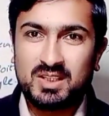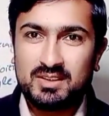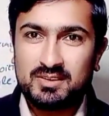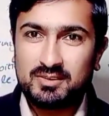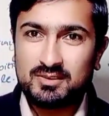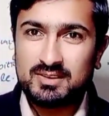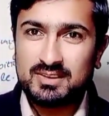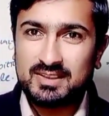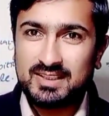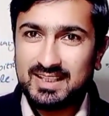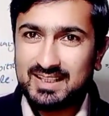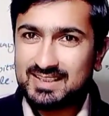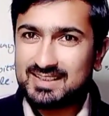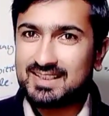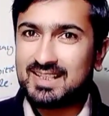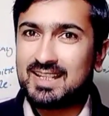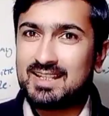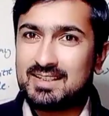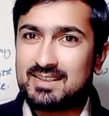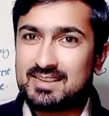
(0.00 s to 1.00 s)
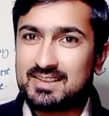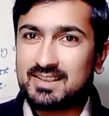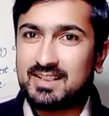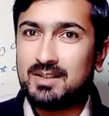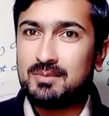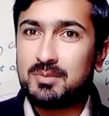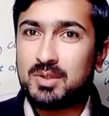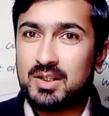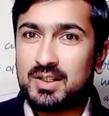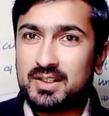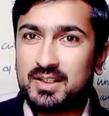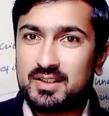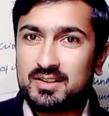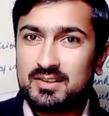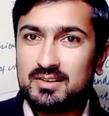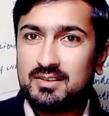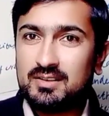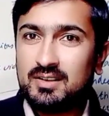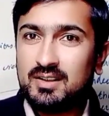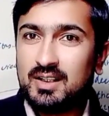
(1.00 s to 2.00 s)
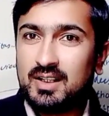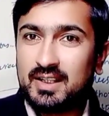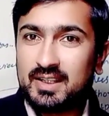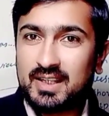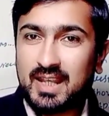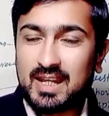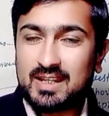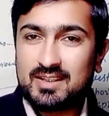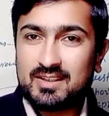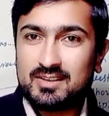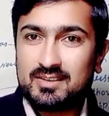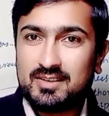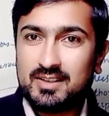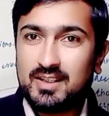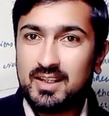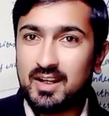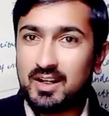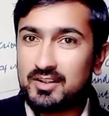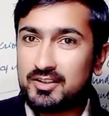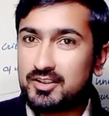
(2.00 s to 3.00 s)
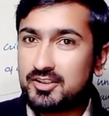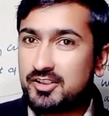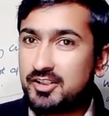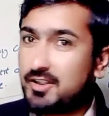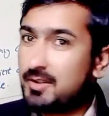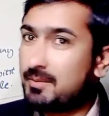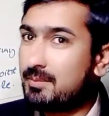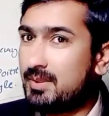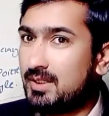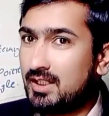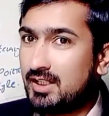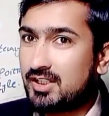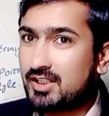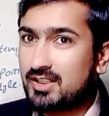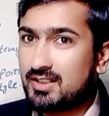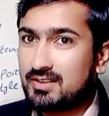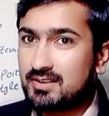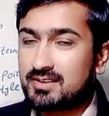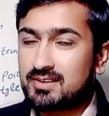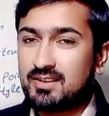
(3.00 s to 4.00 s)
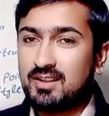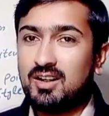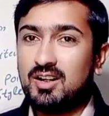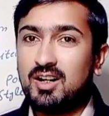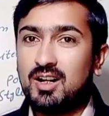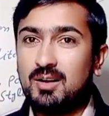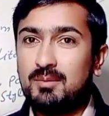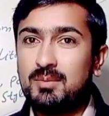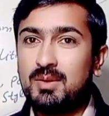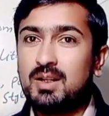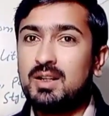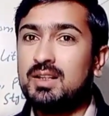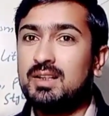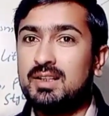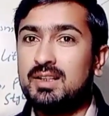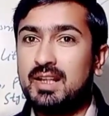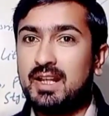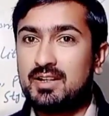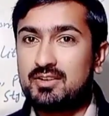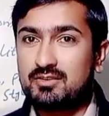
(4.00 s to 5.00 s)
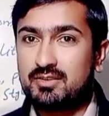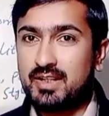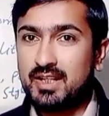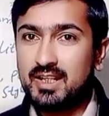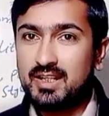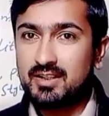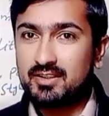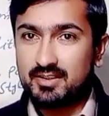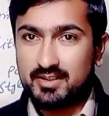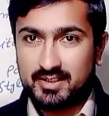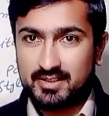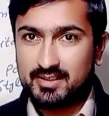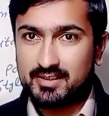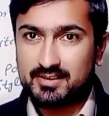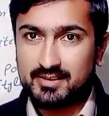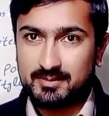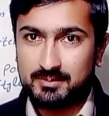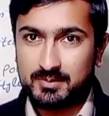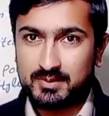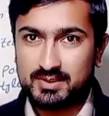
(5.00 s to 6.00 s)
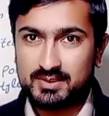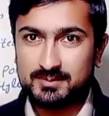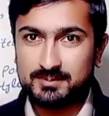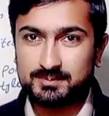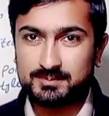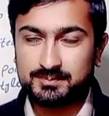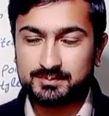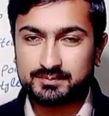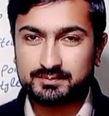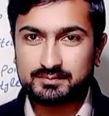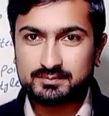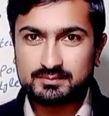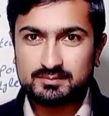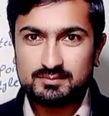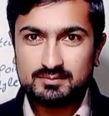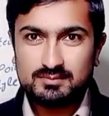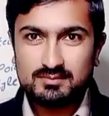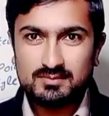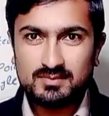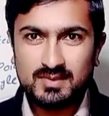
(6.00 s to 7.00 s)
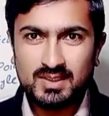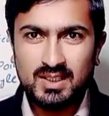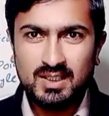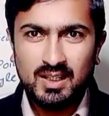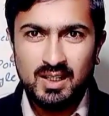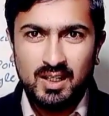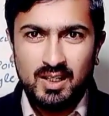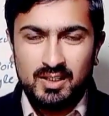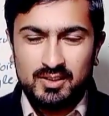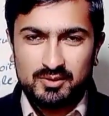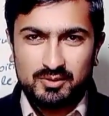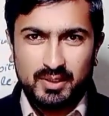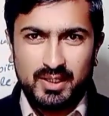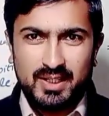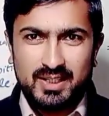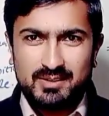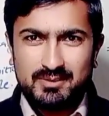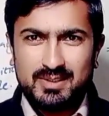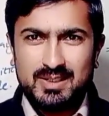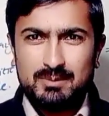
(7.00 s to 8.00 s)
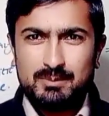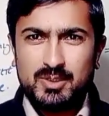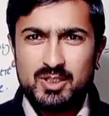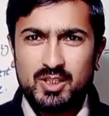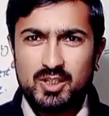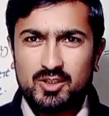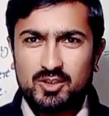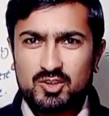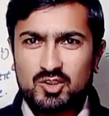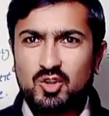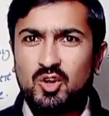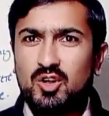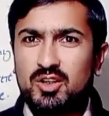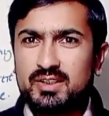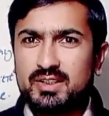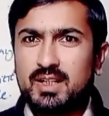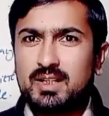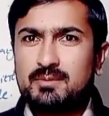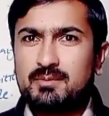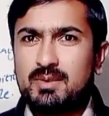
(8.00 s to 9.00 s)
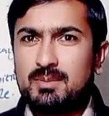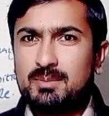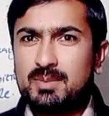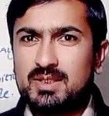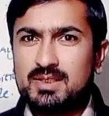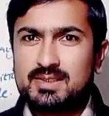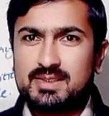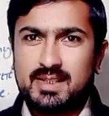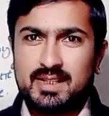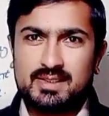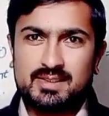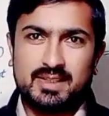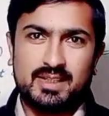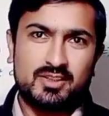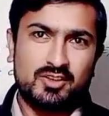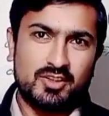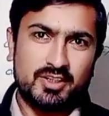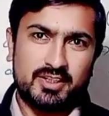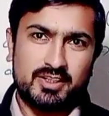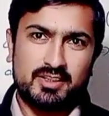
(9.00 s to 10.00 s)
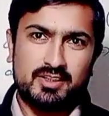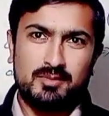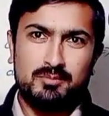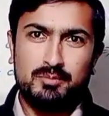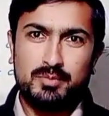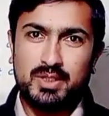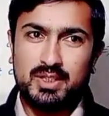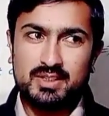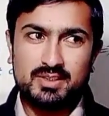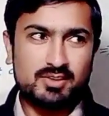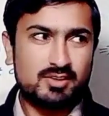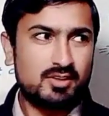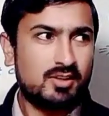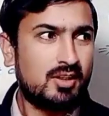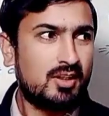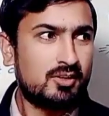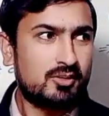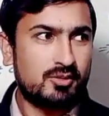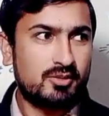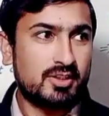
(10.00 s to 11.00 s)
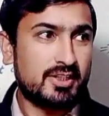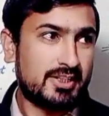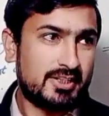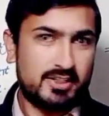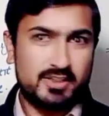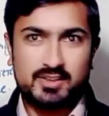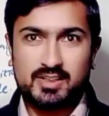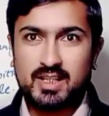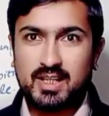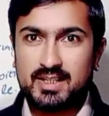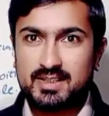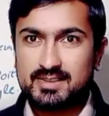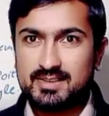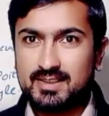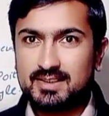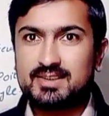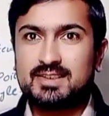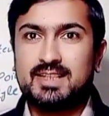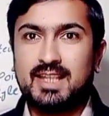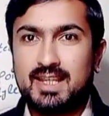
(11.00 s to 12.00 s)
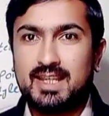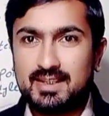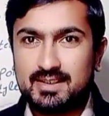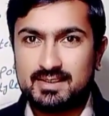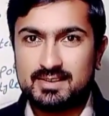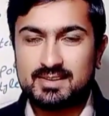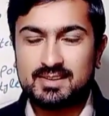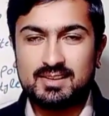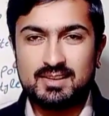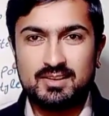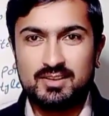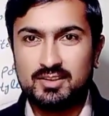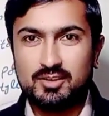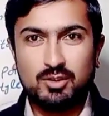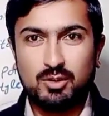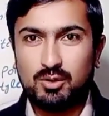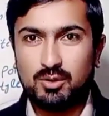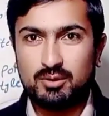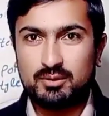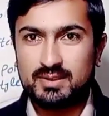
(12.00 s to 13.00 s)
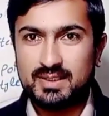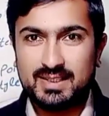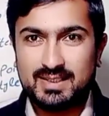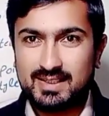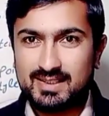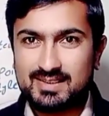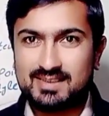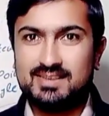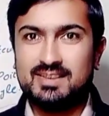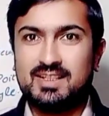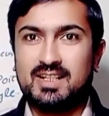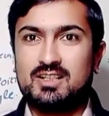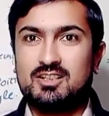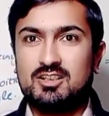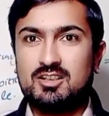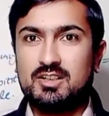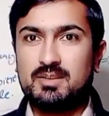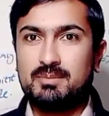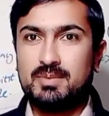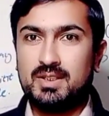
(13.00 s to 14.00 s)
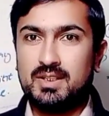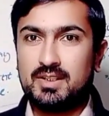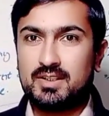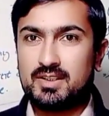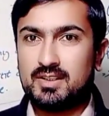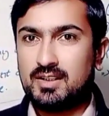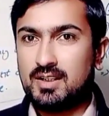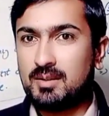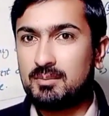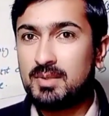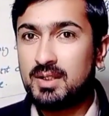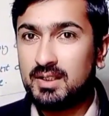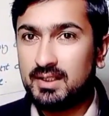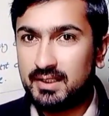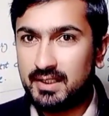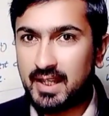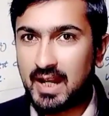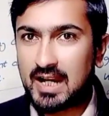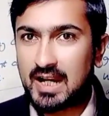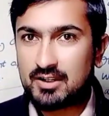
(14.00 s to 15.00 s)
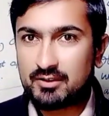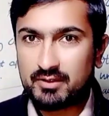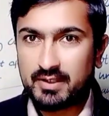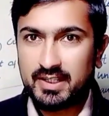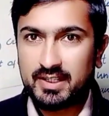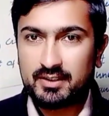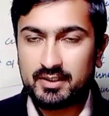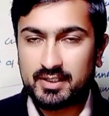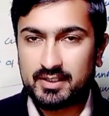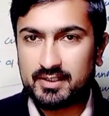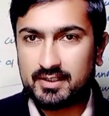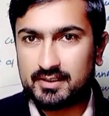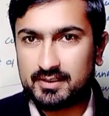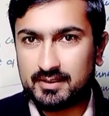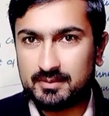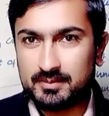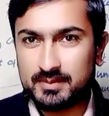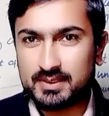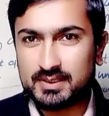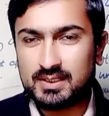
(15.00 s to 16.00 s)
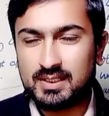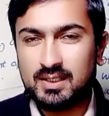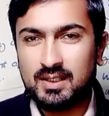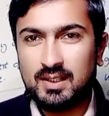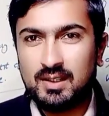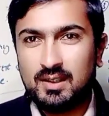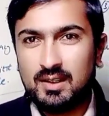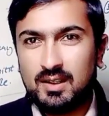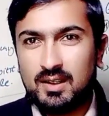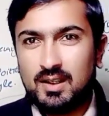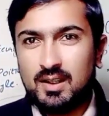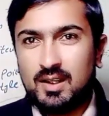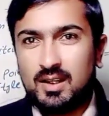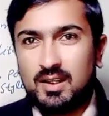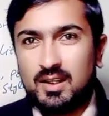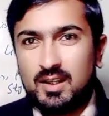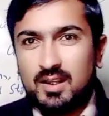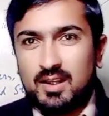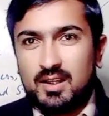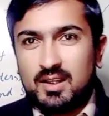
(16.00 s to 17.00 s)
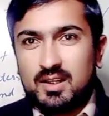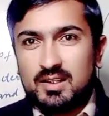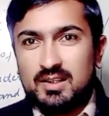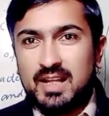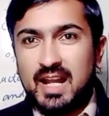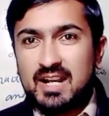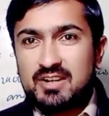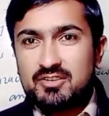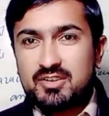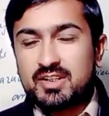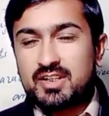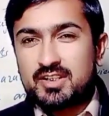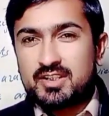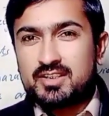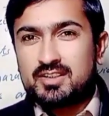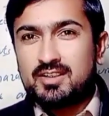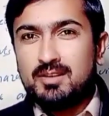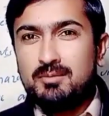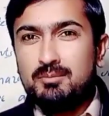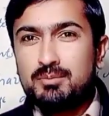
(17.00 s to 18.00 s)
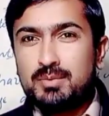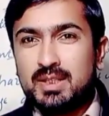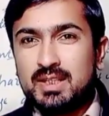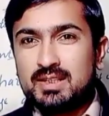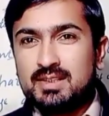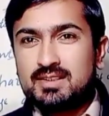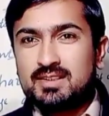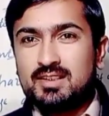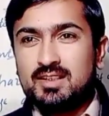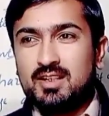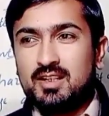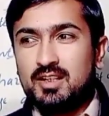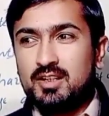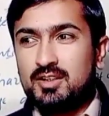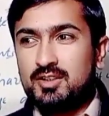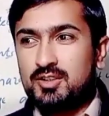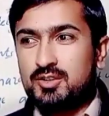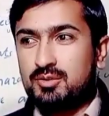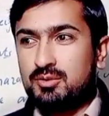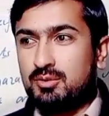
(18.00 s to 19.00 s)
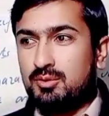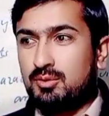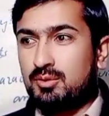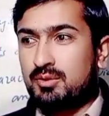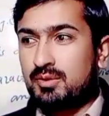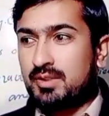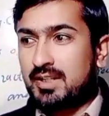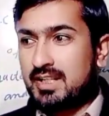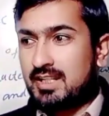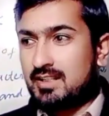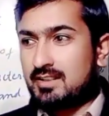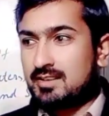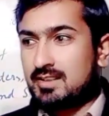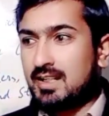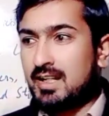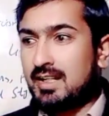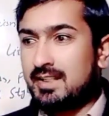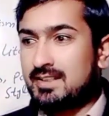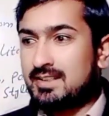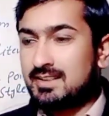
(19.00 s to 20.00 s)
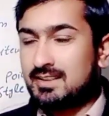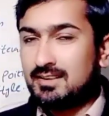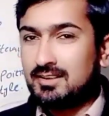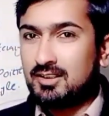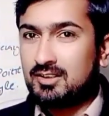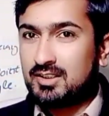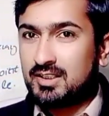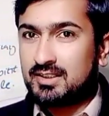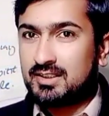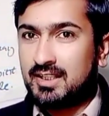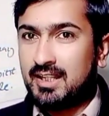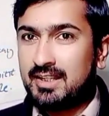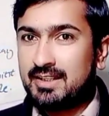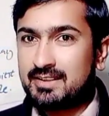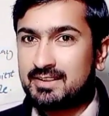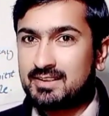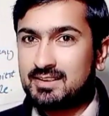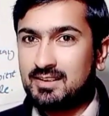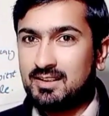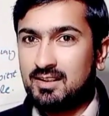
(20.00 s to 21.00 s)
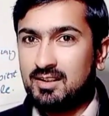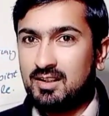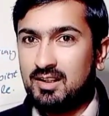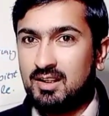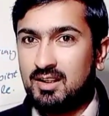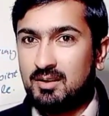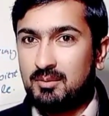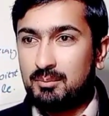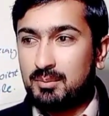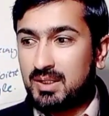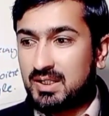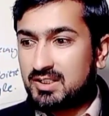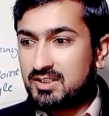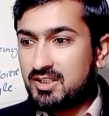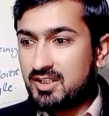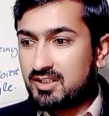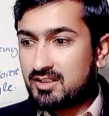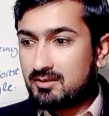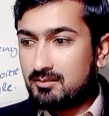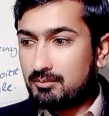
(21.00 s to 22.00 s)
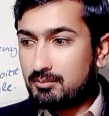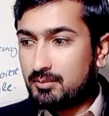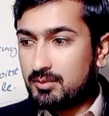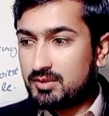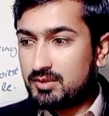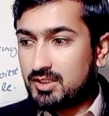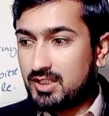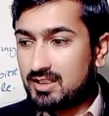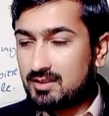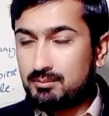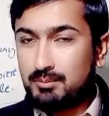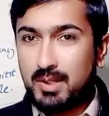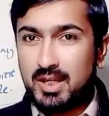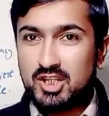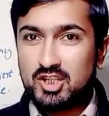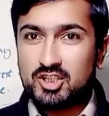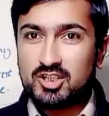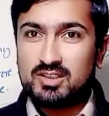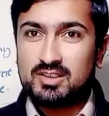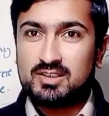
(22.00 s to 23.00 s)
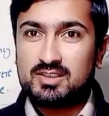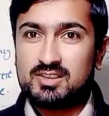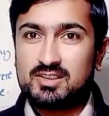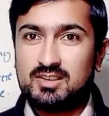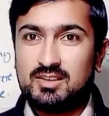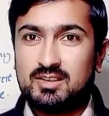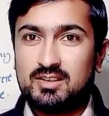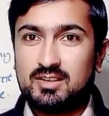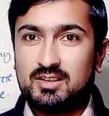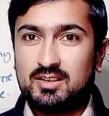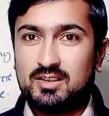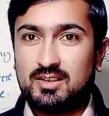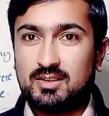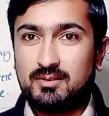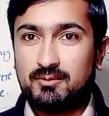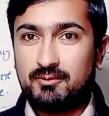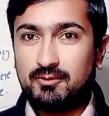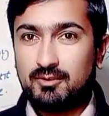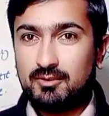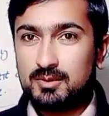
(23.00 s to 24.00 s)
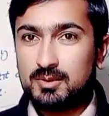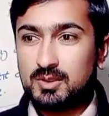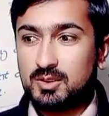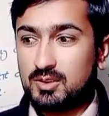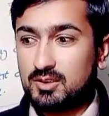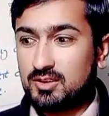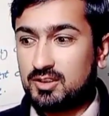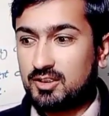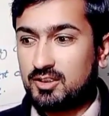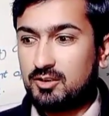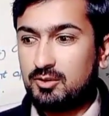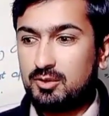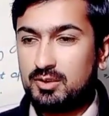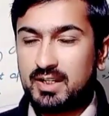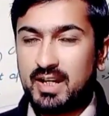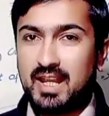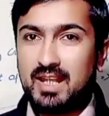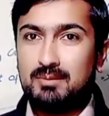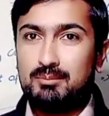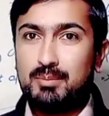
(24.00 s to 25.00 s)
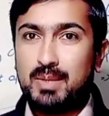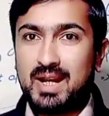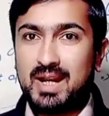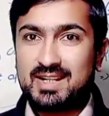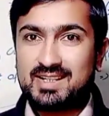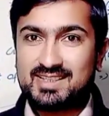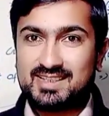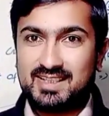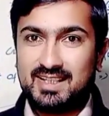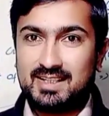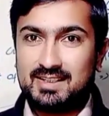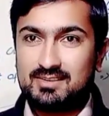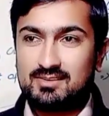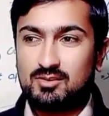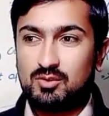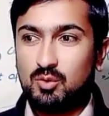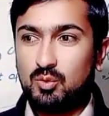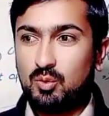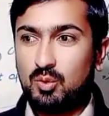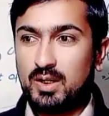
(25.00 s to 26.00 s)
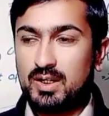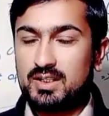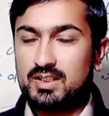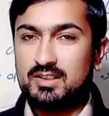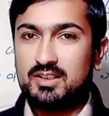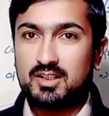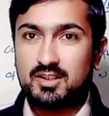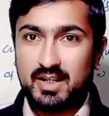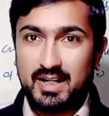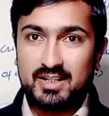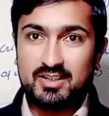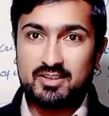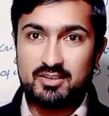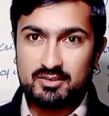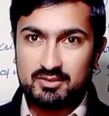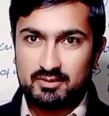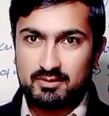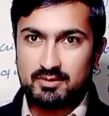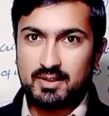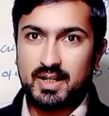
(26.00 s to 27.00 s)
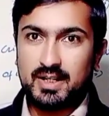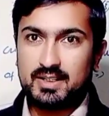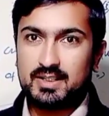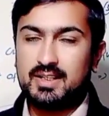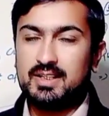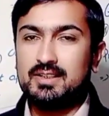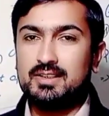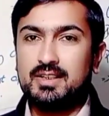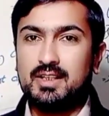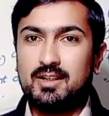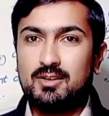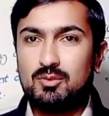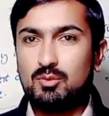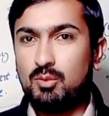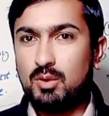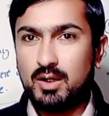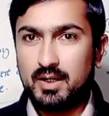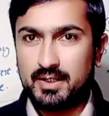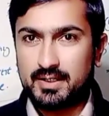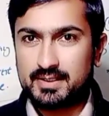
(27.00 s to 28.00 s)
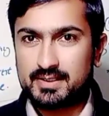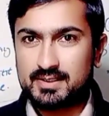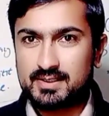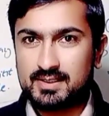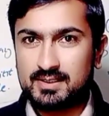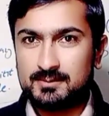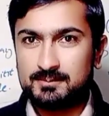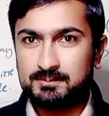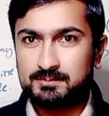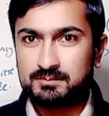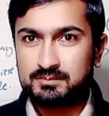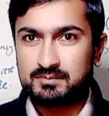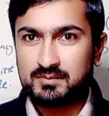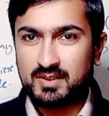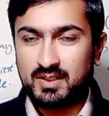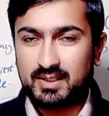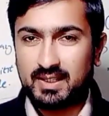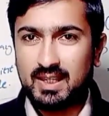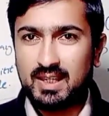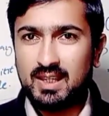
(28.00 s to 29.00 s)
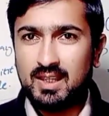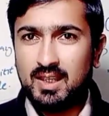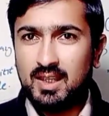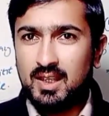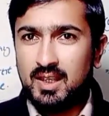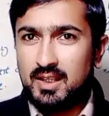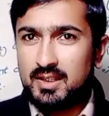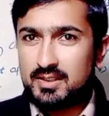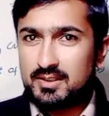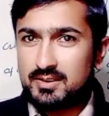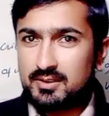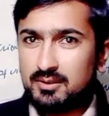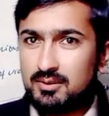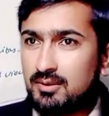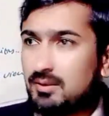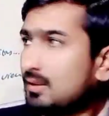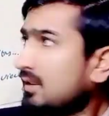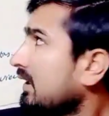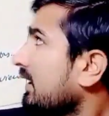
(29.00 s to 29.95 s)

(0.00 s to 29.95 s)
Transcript: So these things come under the category, under the definitions of literary criticisms. So it will be wrong that people say that criticism means to criticize the things. No, this is not the definition of literary criticisms. Literary criticism means to criticize not the things, but just mentions the good and bad things what the writer write in their works. Okay, so